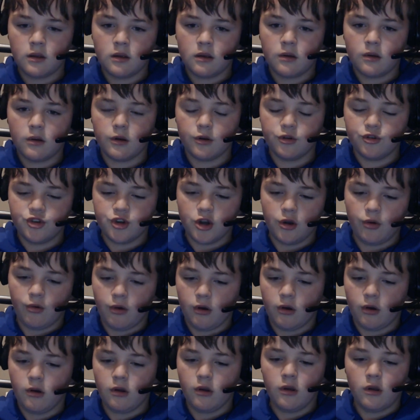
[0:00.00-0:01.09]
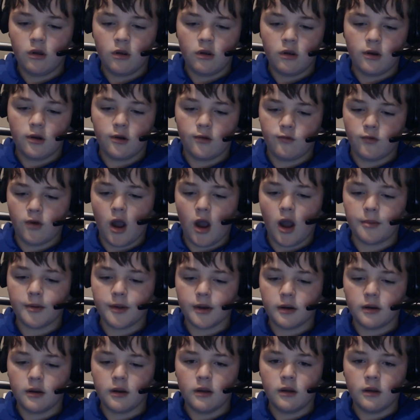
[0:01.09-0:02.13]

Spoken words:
or Joker or Robin.